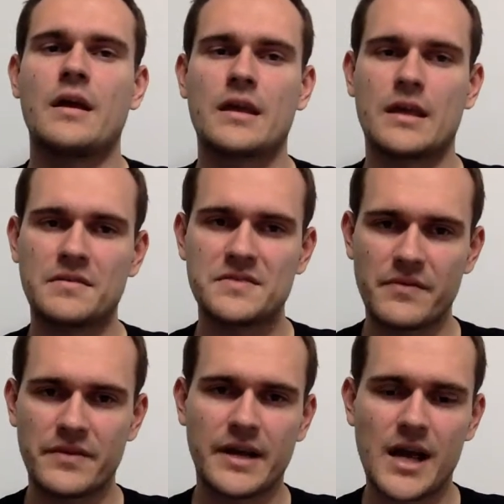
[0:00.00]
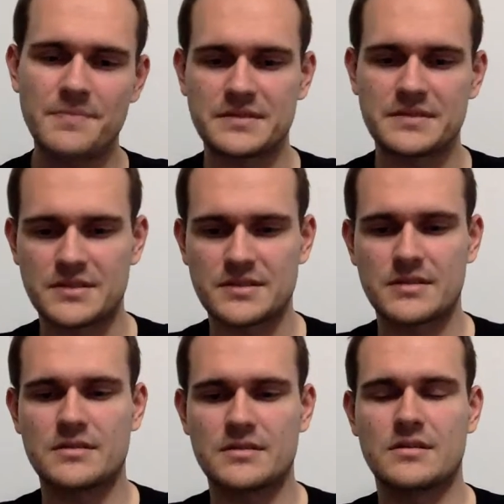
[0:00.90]
If something
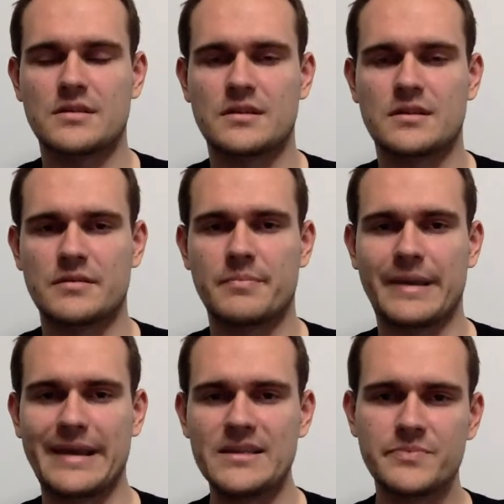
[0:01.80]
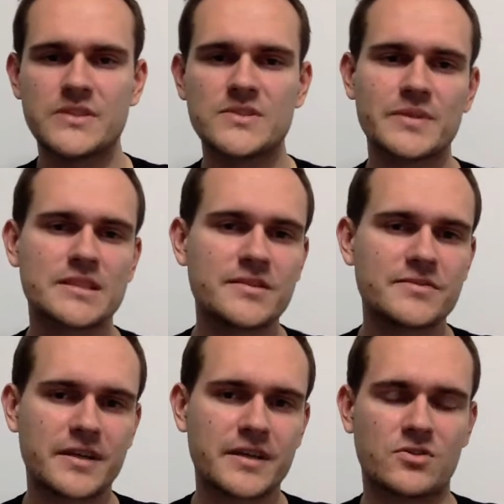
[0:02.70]
happens, please be
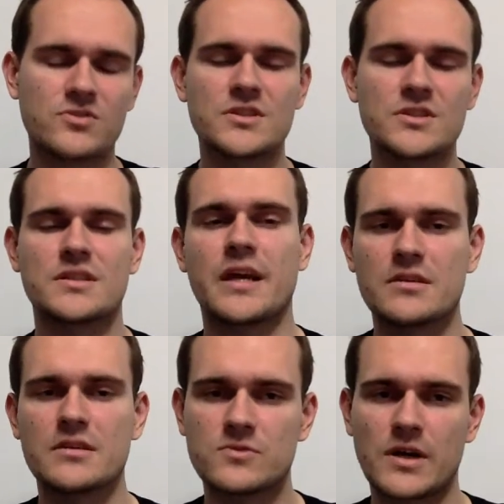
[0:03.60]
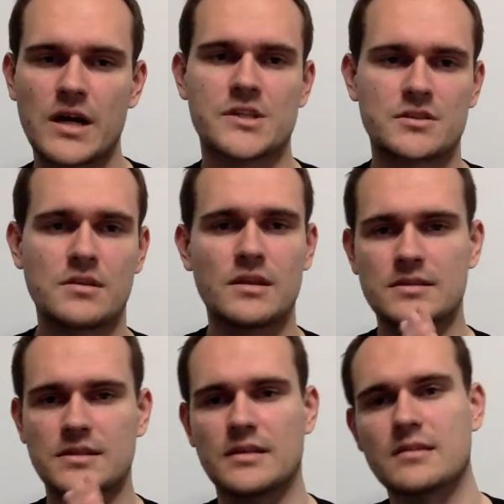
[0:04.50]
specific. Don't just say it crashed,
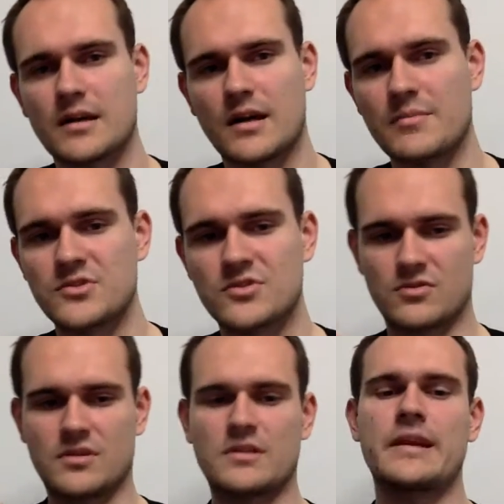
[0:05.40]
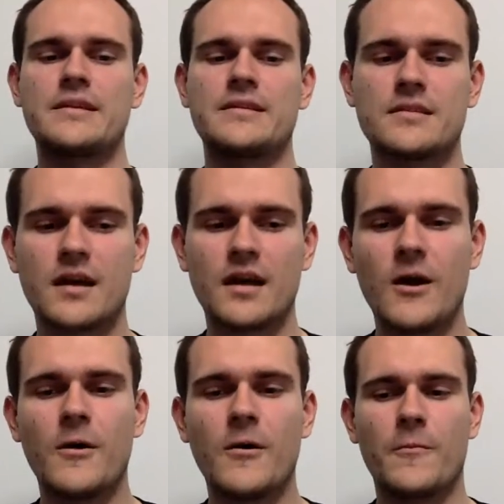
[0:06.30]
that's it, I'm just gonna delete it.
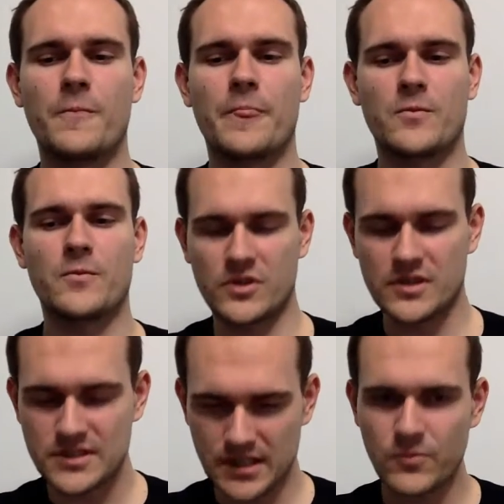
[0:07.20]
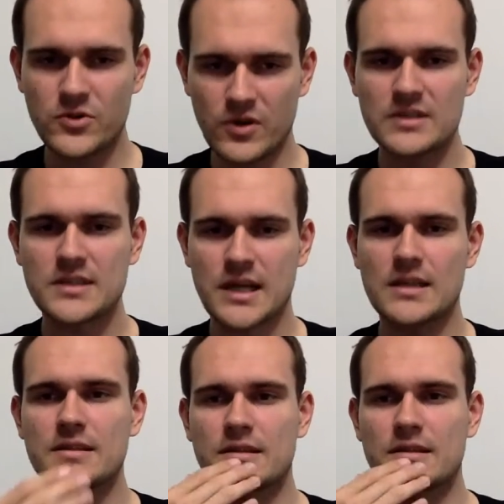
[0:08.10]
We do
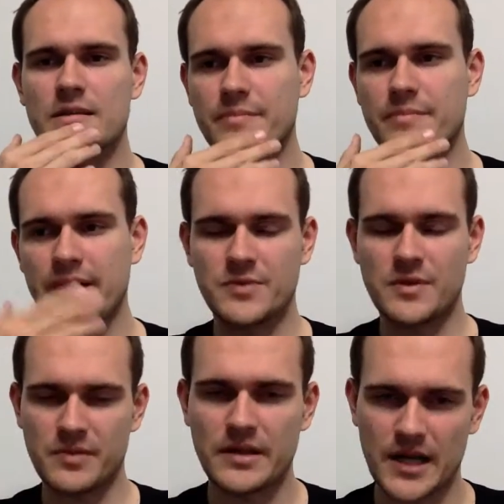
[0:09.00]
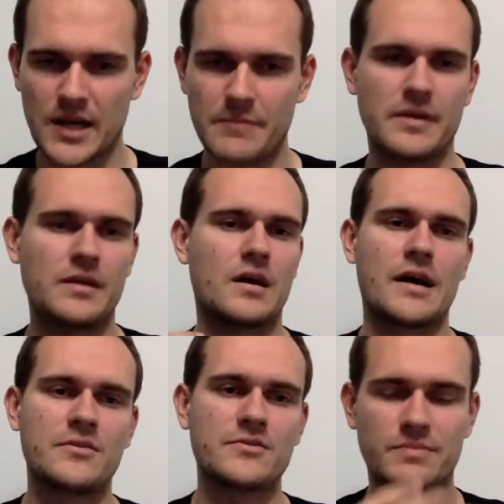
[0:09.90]
understand it makes people unhappy.
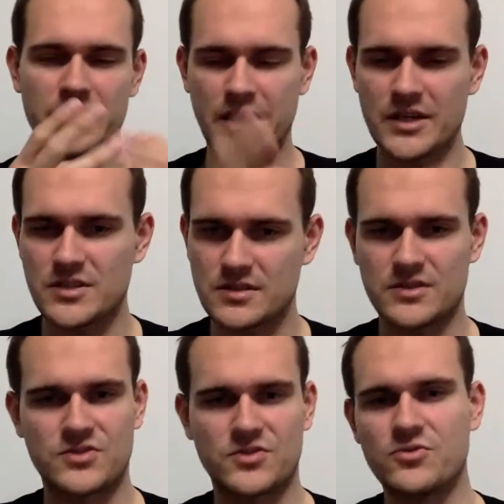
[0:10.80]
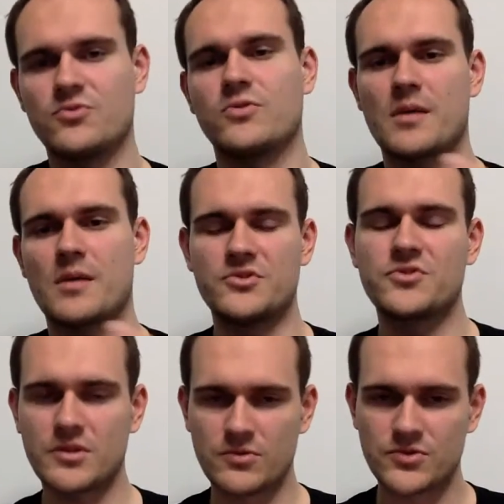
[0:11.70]
I use applications as you do. I'm
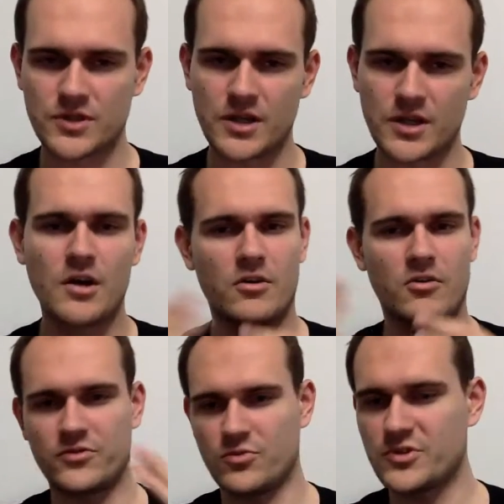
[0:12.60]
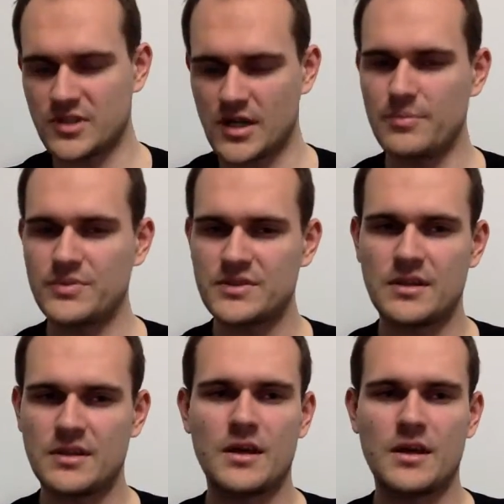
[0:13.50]
also a user of numerous apps.